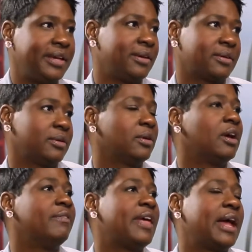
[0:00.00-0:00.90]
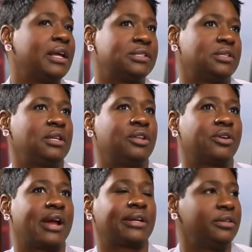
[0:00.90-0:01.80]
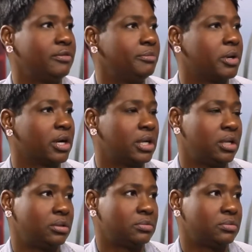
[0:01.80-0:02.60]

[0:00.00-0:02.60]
think of that as an interactive marketing.